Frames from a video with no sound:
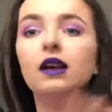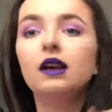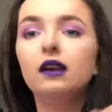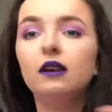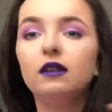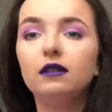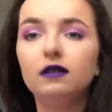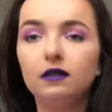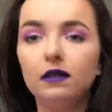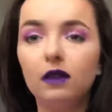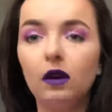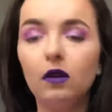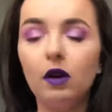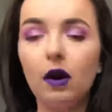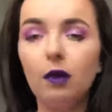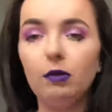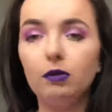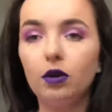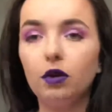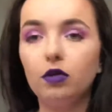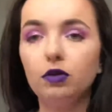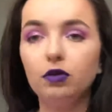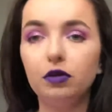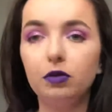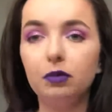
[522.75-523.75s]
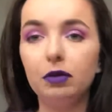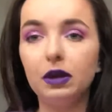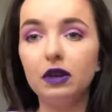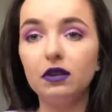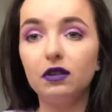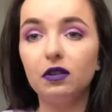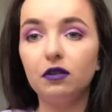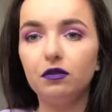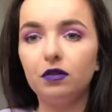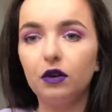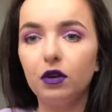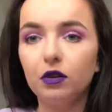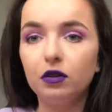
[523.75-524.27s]
So I'm going to make
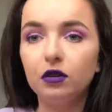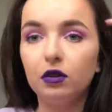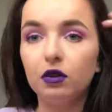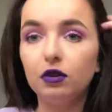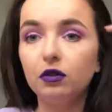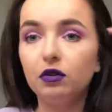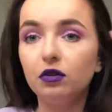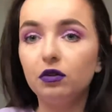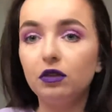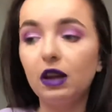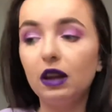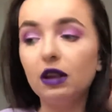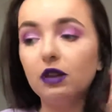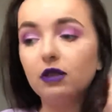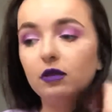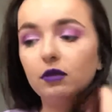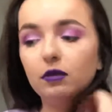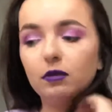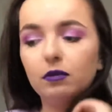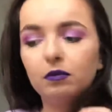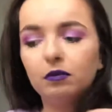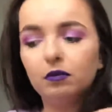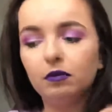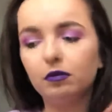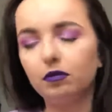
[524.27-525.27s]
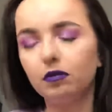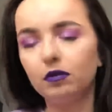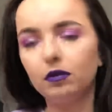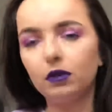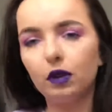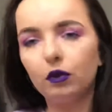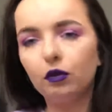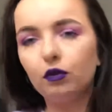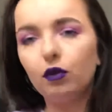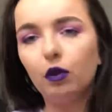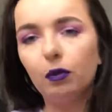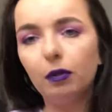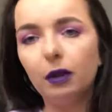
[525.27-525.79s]
some photos then
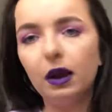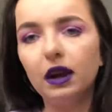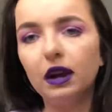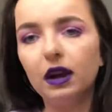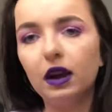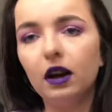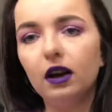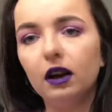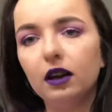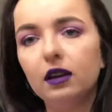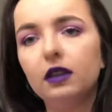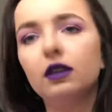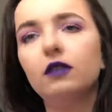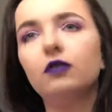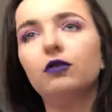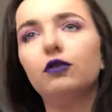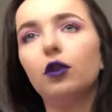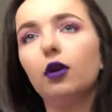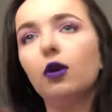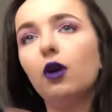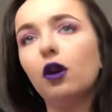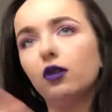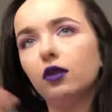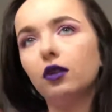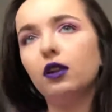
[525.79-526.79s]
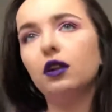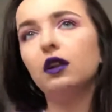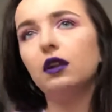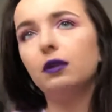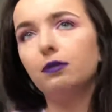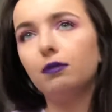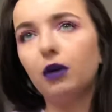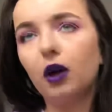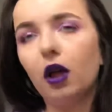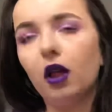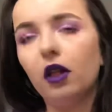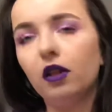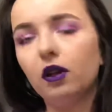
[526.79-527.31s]
for my for other lip
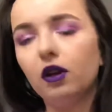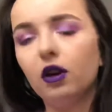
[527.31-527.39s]
color.